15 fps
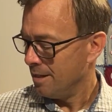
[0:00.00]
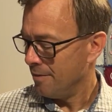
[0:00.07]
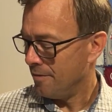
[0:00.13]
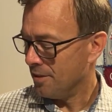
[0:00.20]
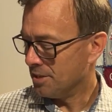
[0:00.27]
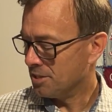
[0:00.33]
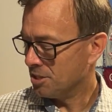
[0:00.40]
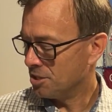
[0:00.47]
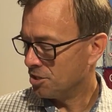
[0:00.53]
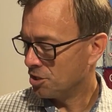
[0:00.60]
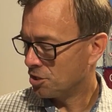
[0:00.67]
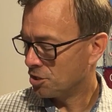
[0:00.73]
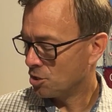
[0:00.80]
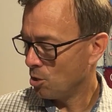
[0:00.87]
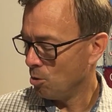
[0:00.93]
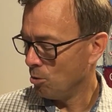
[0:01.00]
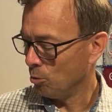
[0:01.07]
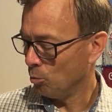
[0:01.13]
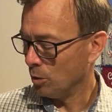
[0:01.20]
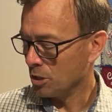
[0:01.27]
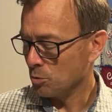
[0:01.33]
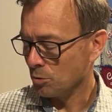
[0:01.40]
This is the
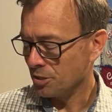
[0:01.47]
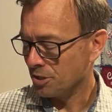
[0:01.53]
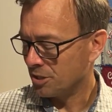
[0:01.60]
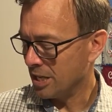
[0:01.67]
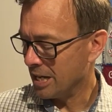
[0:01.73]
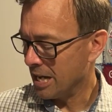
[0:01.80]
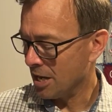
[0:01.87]
stone which was set